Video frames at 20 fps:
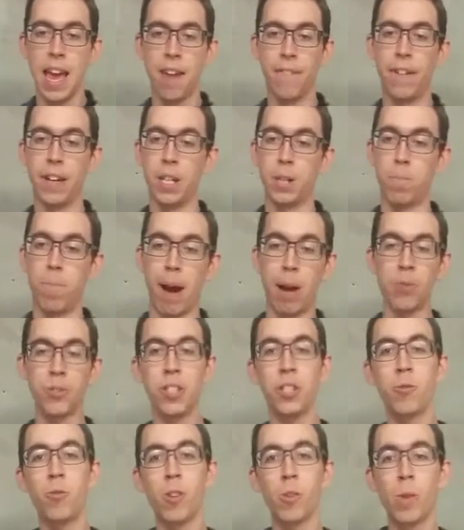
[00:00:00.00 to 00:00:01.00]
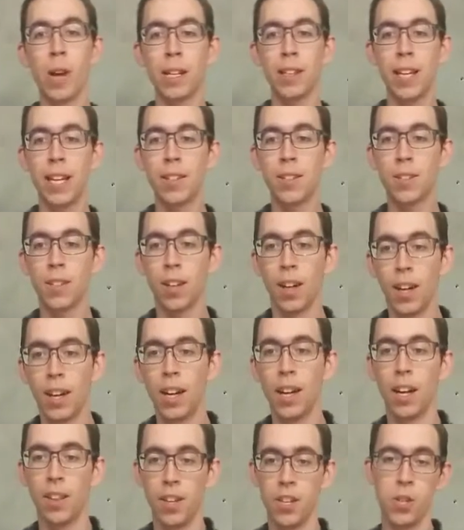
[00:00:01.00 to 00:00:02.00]
If it is bouncing to a red
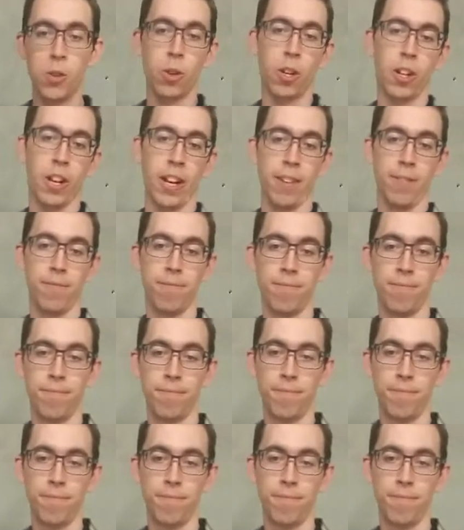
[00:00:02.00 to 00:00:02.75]
laser, then you're good.